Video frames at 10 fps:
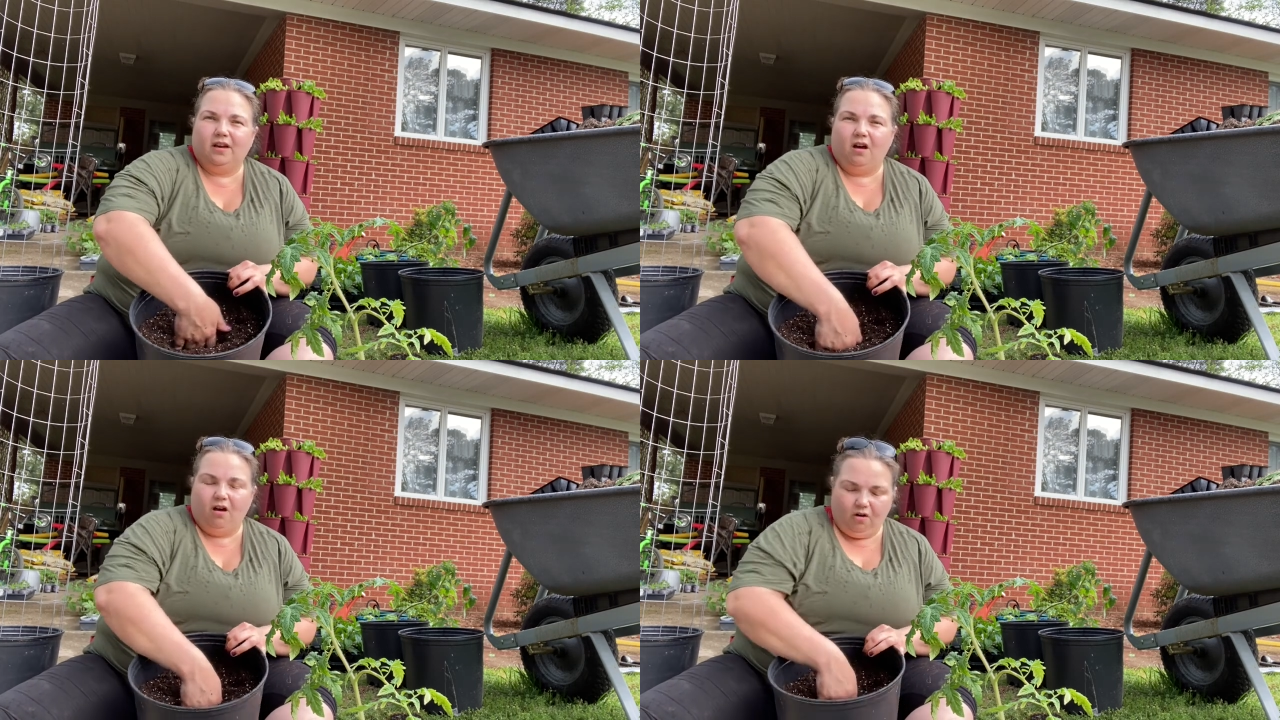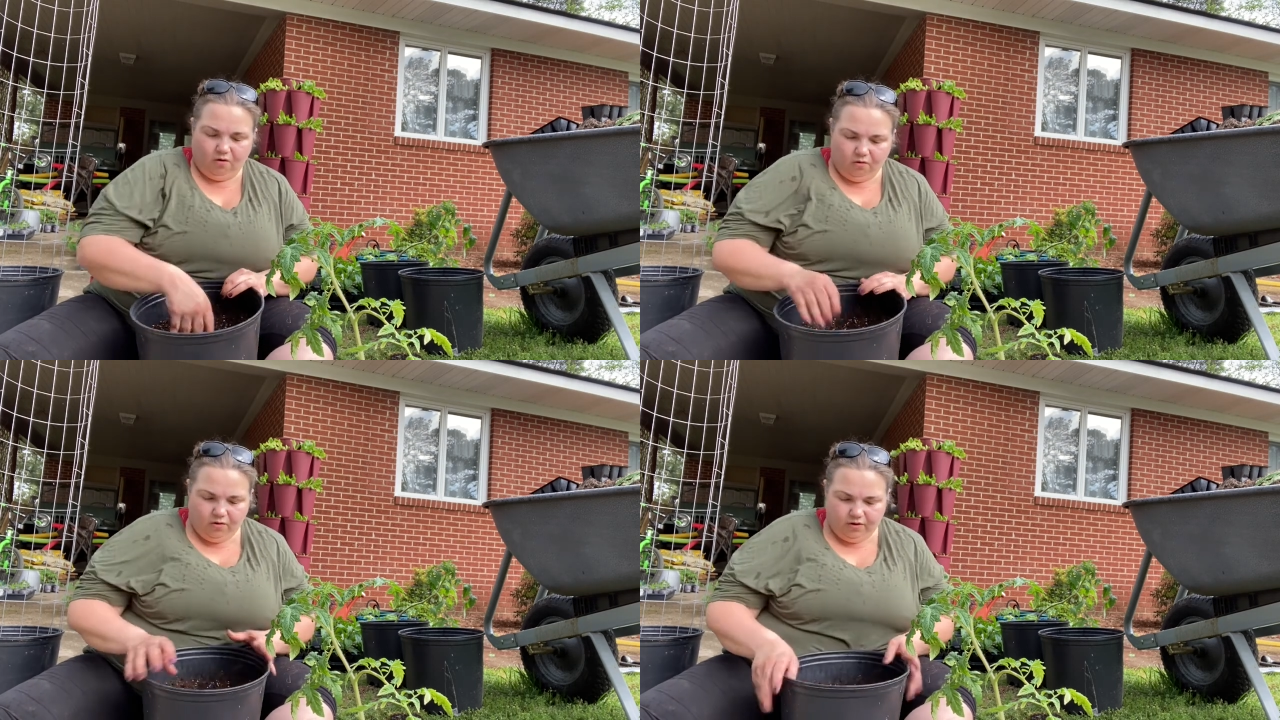a
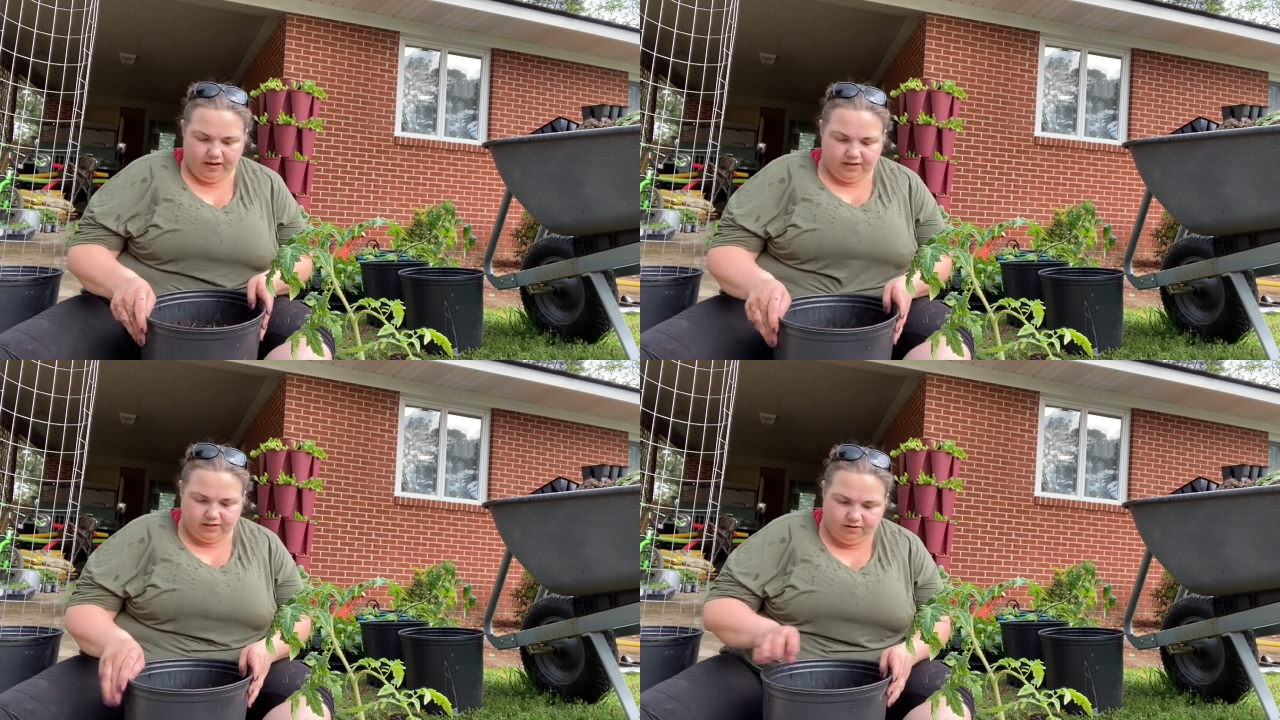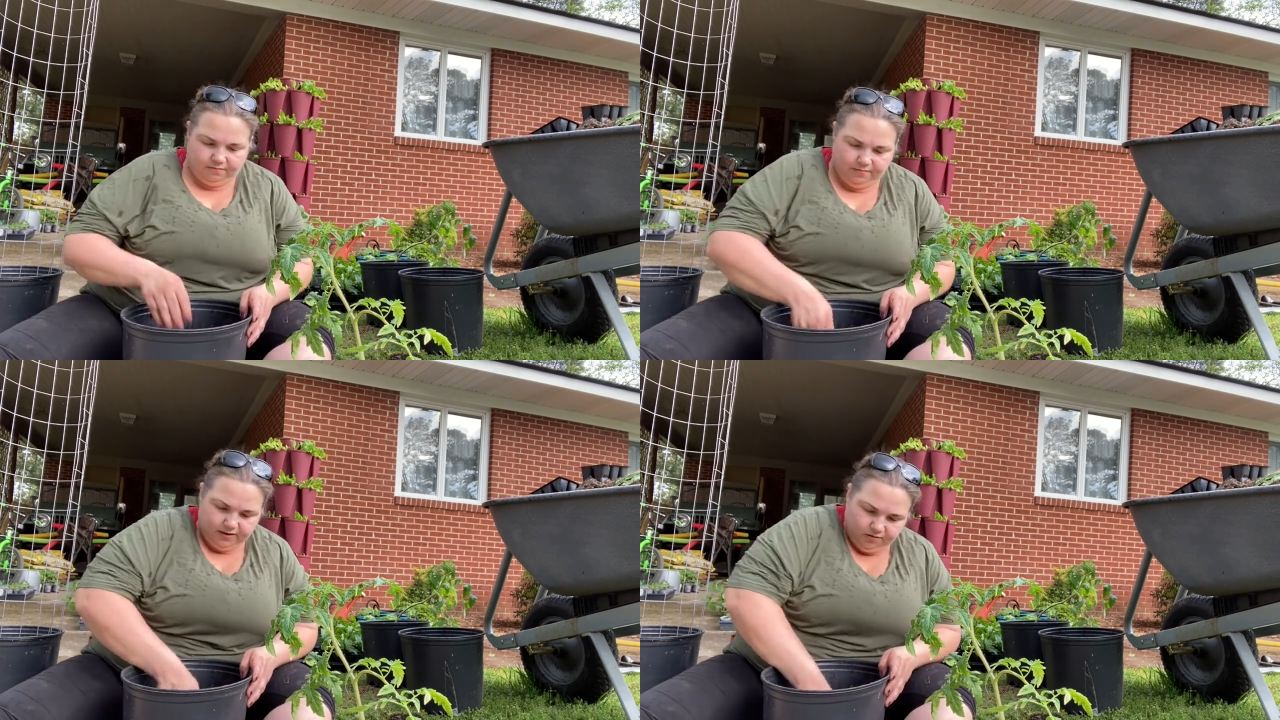hole into the
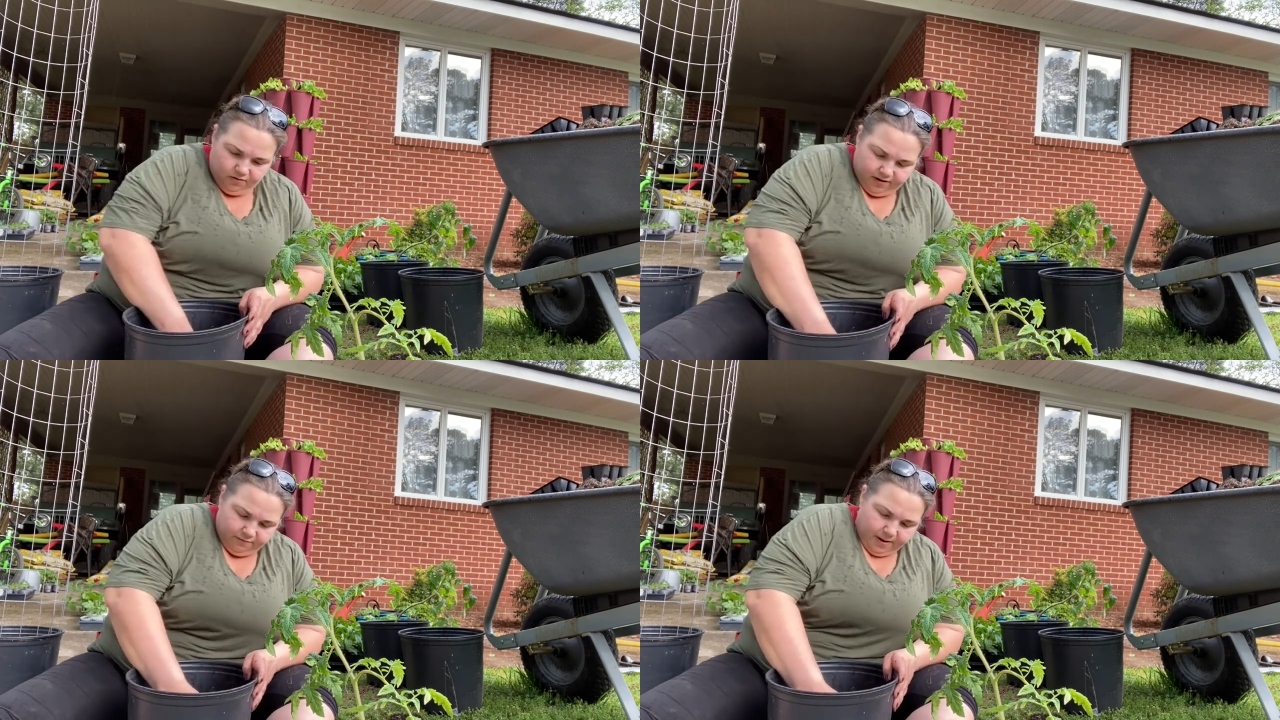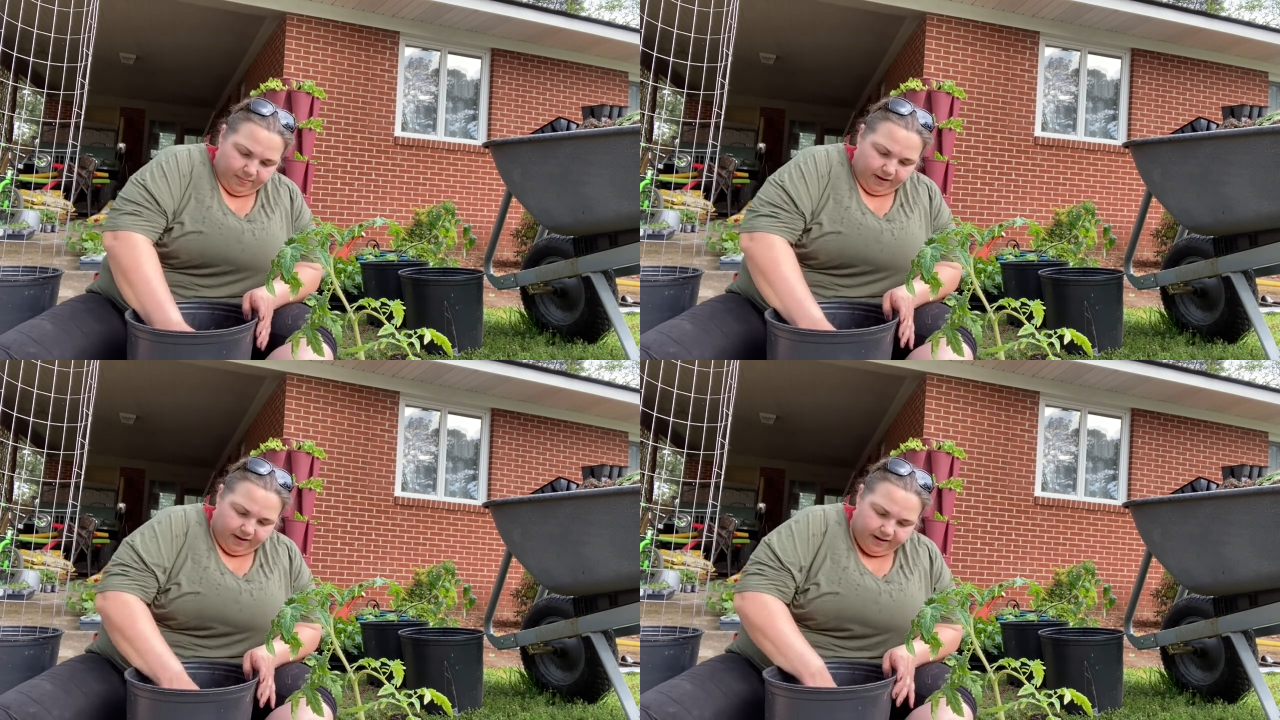middle of my
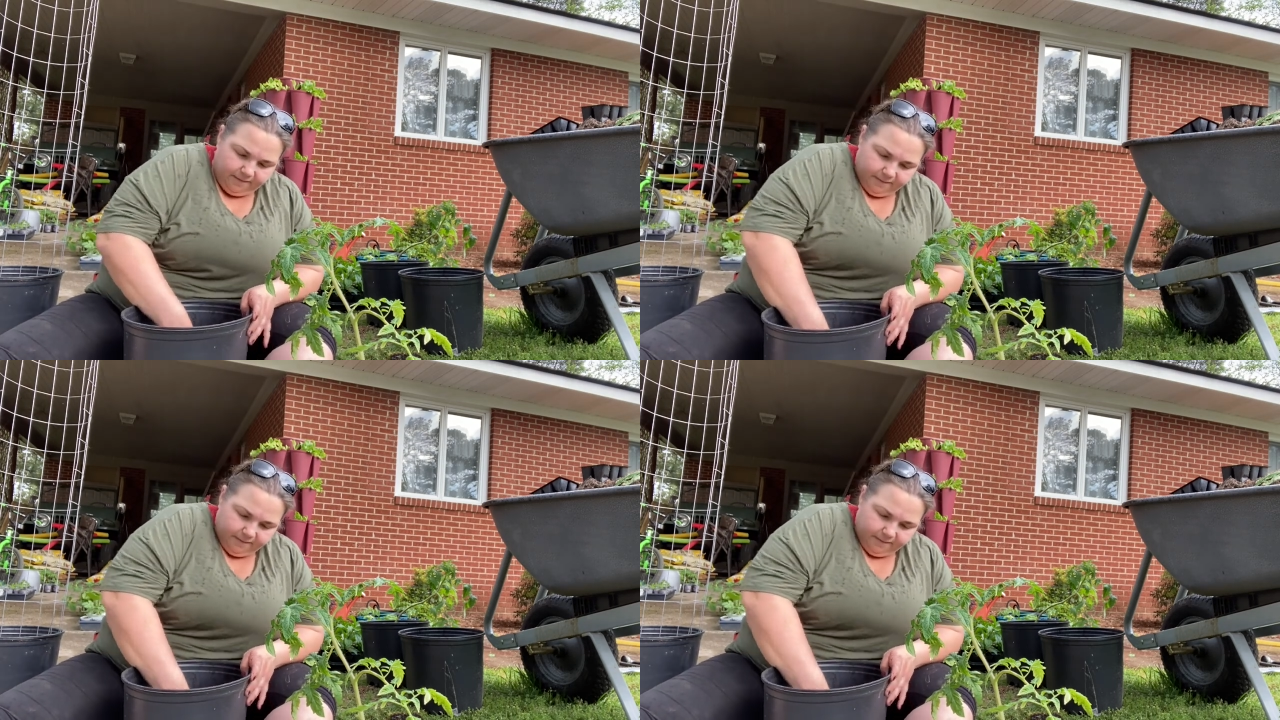pot